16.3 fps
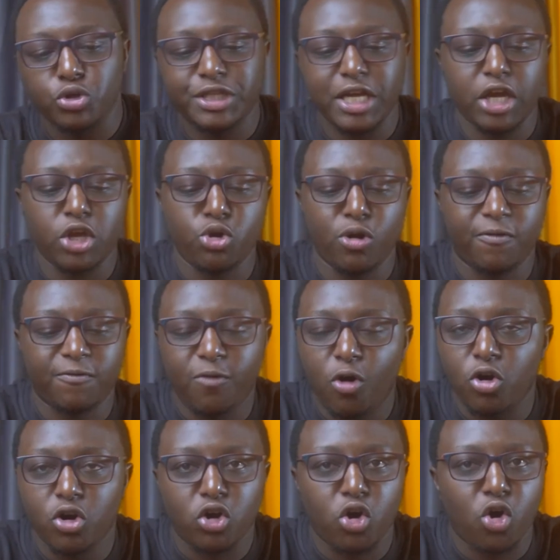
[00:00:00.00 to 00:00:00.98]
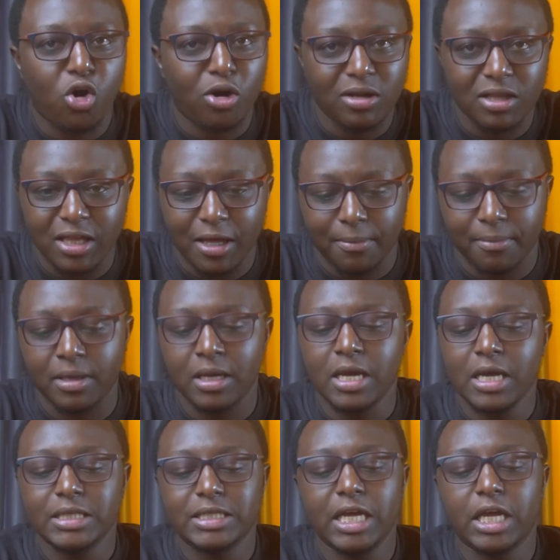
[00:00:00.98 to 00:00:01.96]
Take your phone, call them,
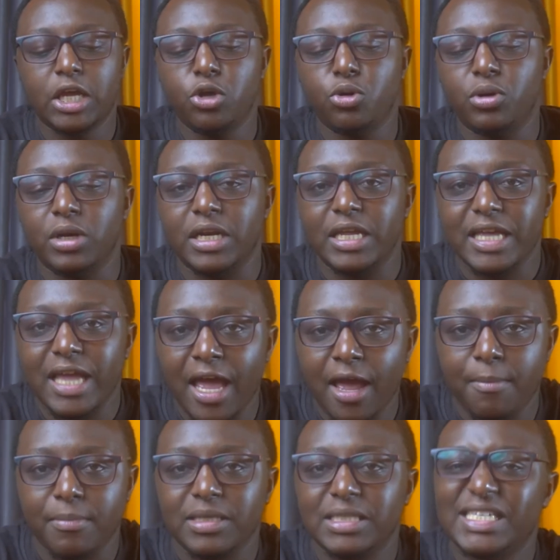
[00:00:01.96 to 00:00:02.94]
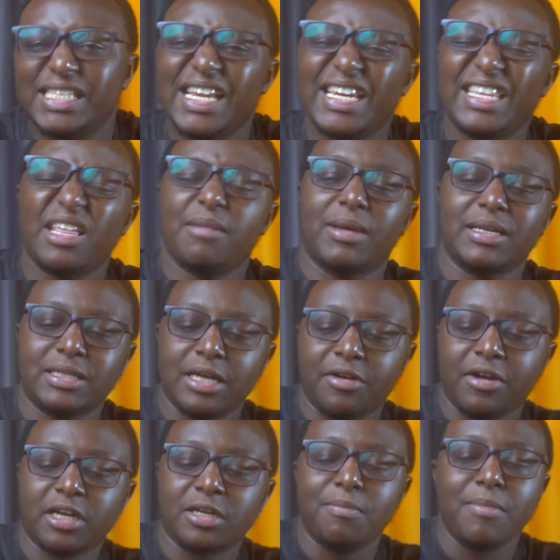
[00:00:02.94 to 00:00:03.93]
take your DM, send them a
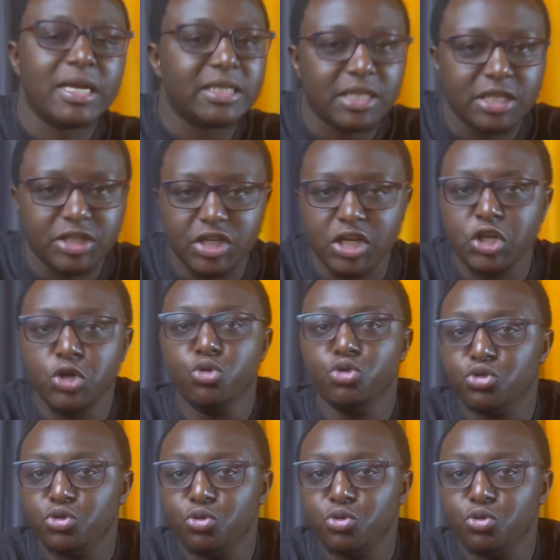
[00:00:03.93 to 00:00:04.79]
direct message. You